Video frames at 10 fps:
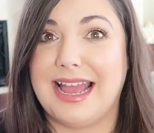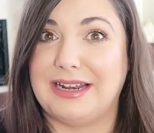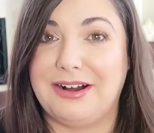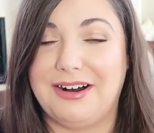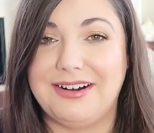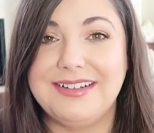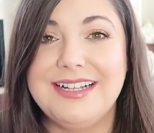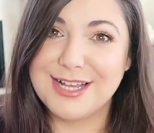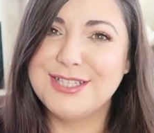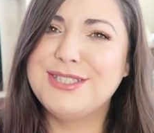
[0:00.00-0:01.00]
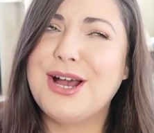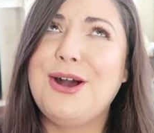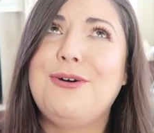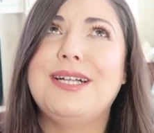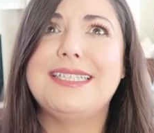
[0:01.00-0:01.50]
at all. So
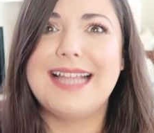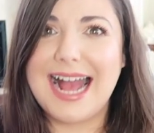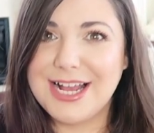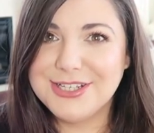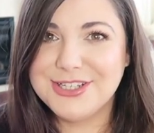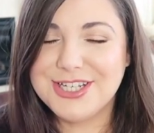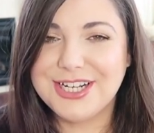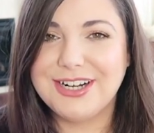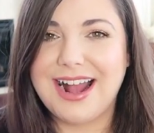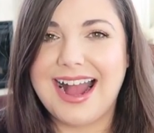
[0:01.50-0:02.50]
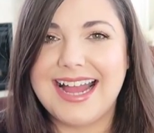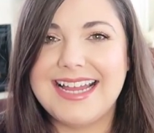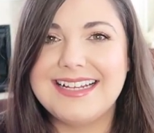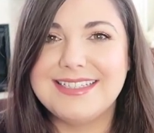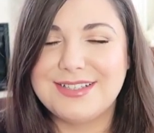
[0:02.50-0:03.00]
last year
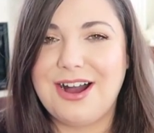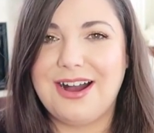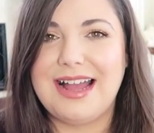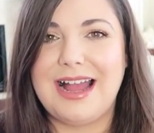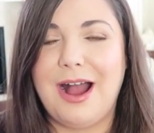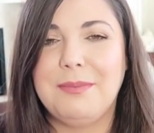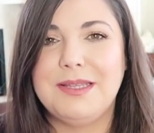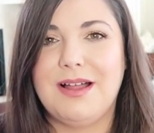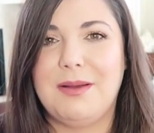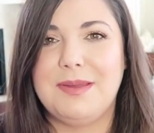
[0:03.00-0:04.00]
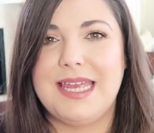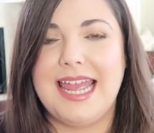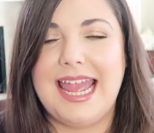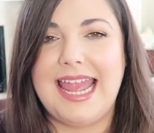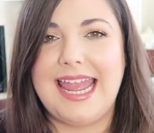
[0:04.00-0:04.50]
I saw at Hobby
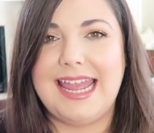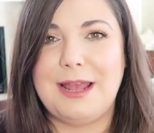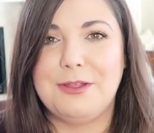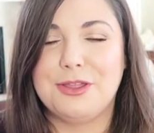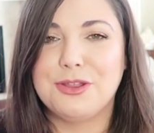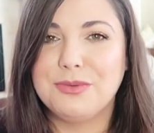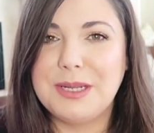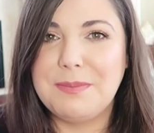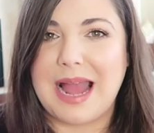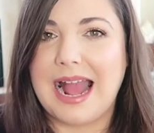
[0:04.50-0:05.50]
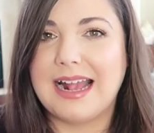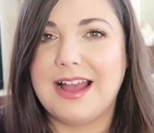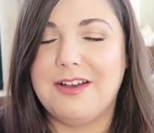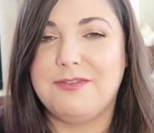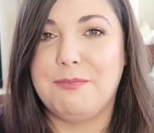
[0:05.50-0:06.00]
Lobby a three
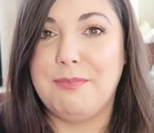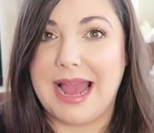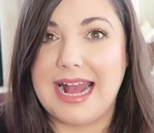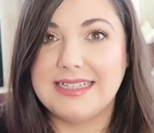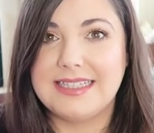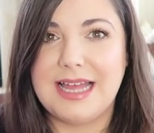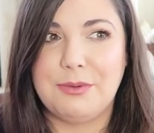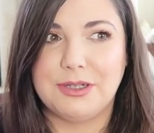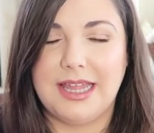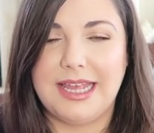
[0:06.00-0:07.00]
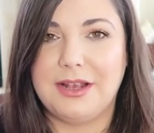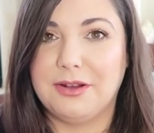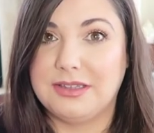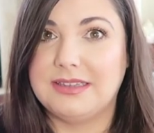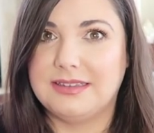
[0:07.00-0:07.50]
pack of bats that were like
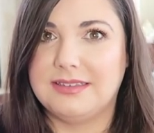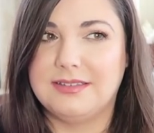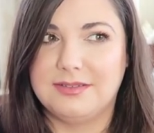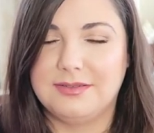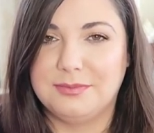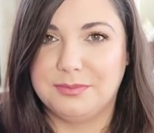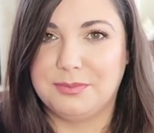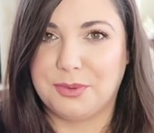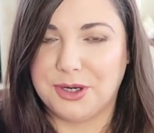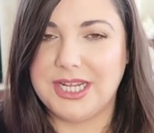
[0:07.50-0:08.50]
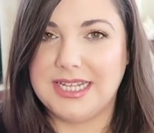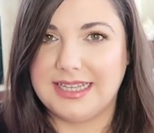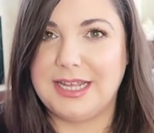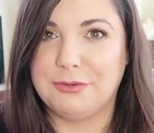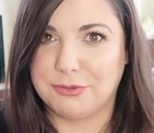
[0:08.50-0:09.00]
pretty
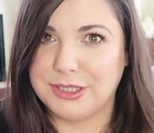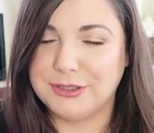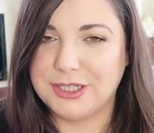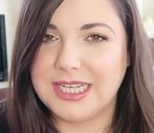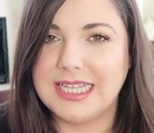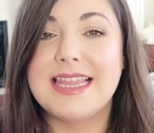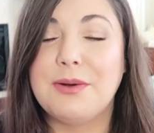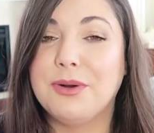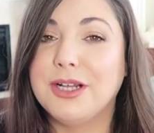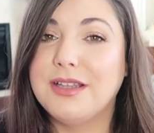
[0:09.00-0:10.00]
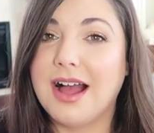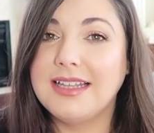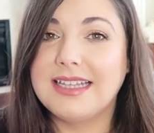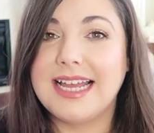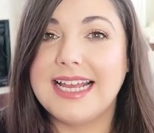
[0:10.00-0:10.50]
like real looking, that were a
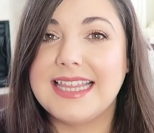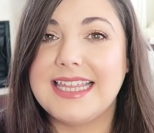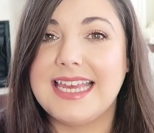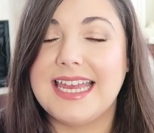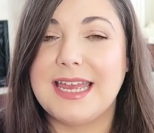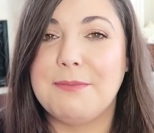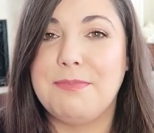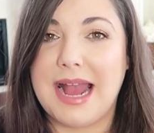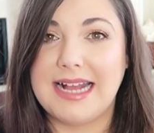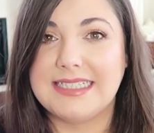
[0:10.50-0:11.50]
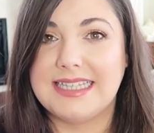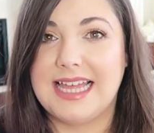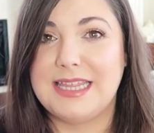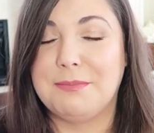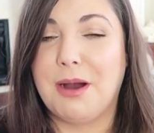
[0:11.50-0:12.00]
lot like the bats
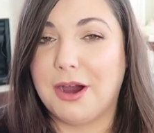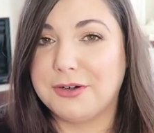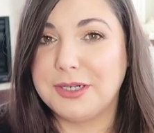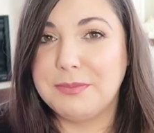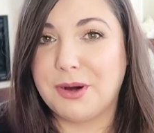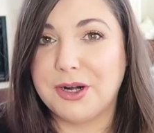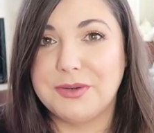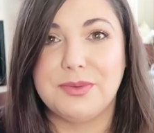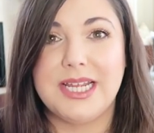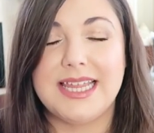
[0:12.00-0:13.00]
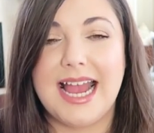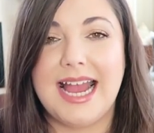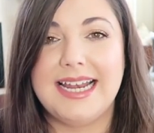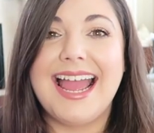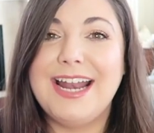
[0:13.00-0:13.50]
that the Pottery Barn wreath
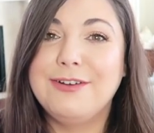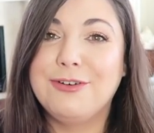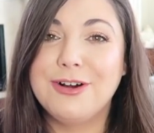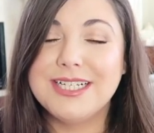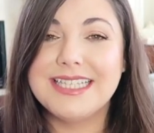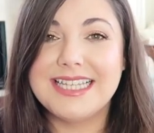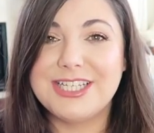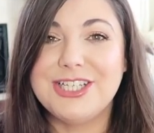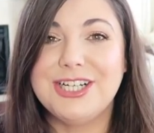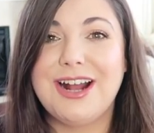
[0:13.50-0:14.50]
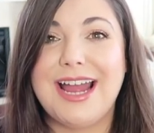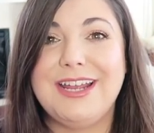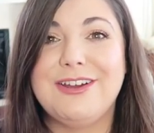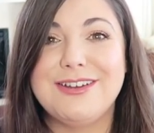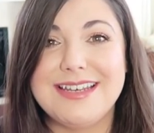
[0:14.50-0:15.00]
had. And of course this year
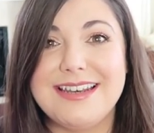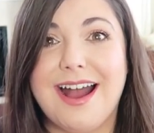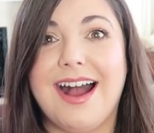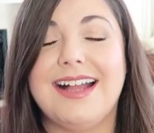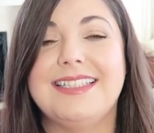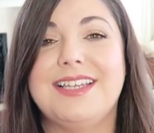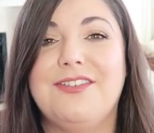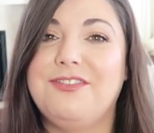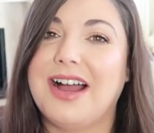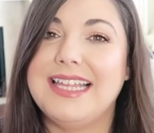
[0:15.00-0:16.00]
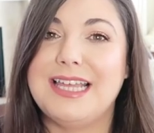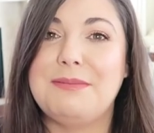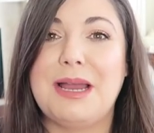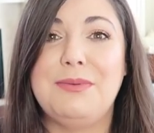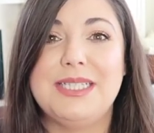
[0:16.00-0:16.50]
I could not find
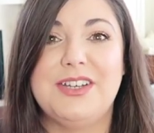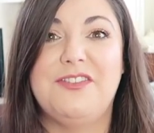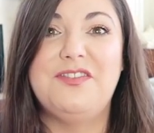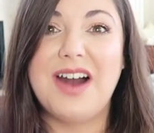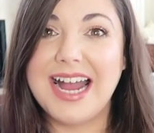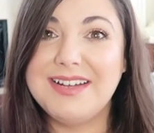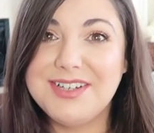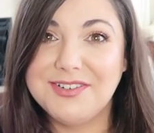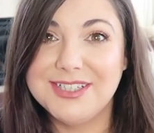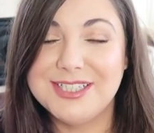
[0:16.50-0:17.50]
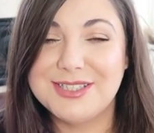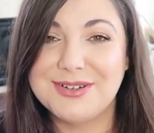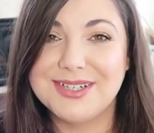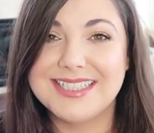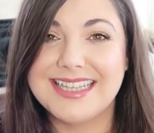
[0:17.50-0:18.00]
them. I went to five different
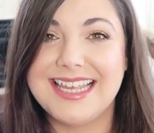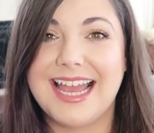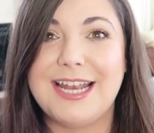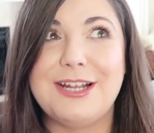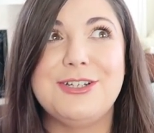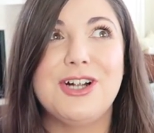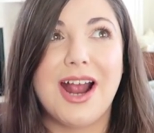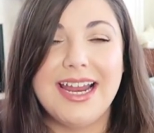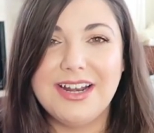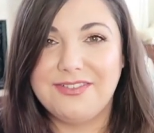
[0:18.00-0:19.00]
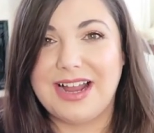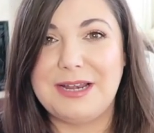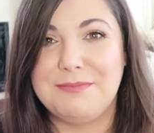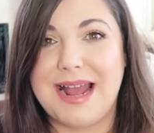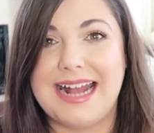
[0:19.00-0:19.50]
stores in the end trying to
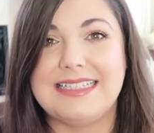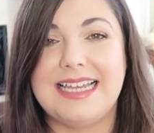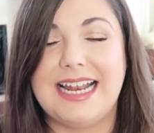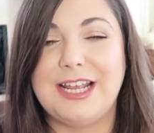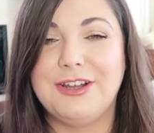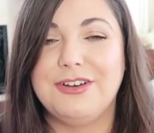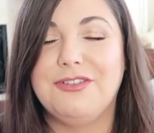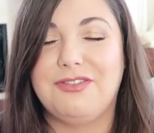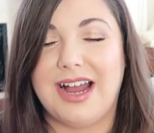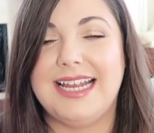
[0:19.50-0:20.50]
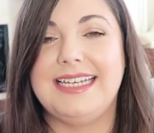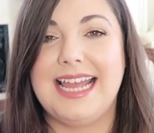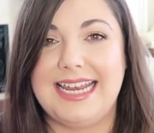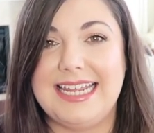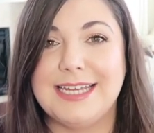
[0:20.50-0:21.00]
find bats, and I couldn't find
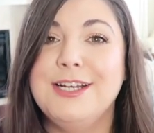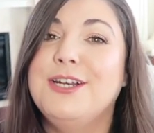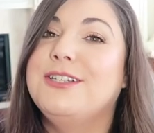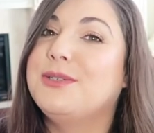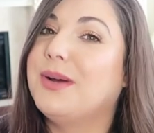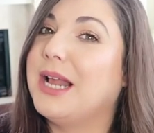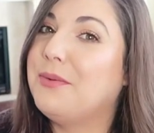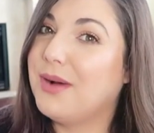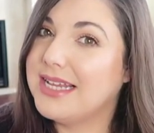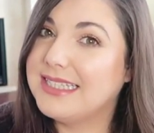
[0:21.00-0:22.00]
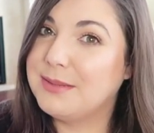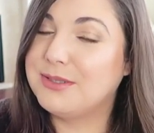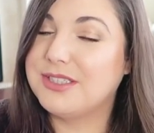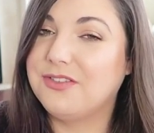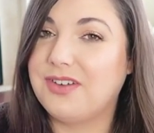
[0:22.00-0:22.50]
any. So what I was able to